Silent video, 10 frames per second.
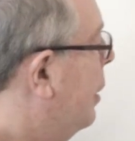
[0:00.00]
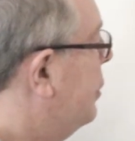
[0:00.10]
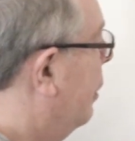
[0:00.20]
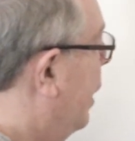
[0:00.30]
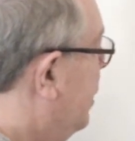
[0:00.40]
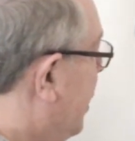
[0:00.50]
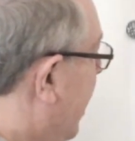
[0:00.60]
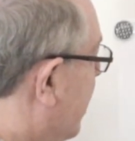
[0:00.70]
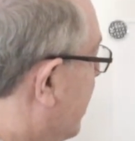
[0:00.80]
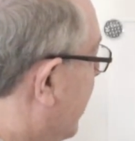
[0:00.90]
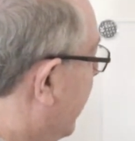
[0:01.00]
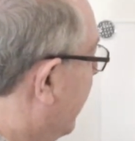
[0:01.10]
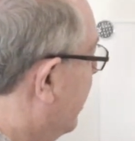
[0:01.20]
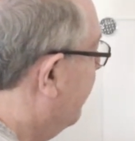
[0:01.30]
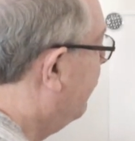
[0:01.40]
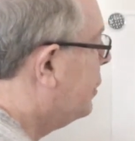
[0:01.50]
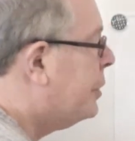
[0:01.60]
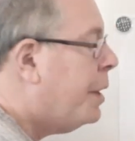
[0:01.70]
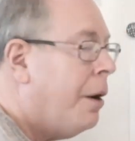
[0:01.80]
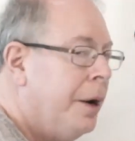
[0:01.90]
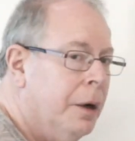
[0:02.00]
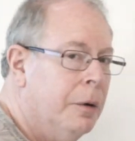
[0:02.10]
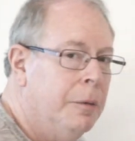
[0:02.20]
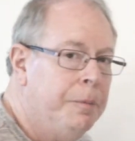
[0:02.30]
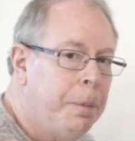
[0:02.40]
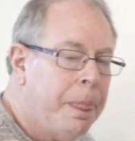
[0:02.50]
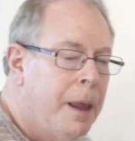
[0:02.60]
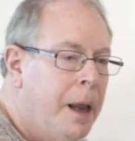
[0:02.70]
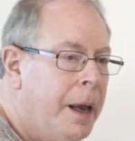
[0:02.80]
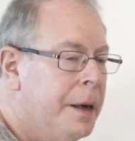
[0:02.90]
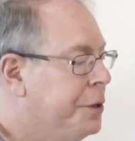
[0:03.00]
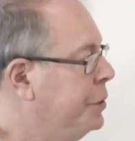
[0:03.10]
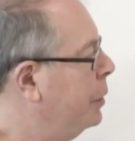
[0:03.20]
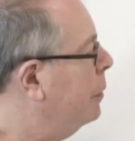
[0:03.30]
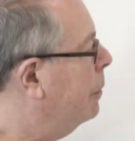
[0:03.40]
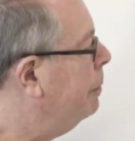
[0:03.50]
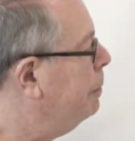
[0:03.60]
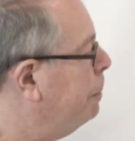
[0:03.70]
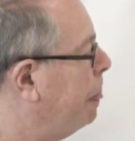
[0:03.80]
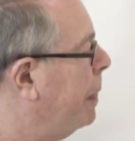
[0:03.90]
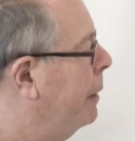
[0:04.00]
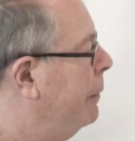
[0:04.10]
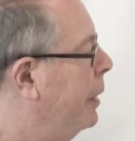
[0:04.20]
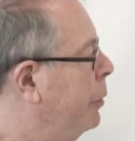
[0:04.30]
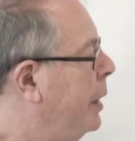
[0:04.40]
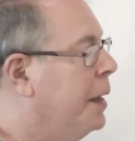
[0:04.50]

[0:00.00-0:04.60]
So let's take a slightly different scenario and assume that we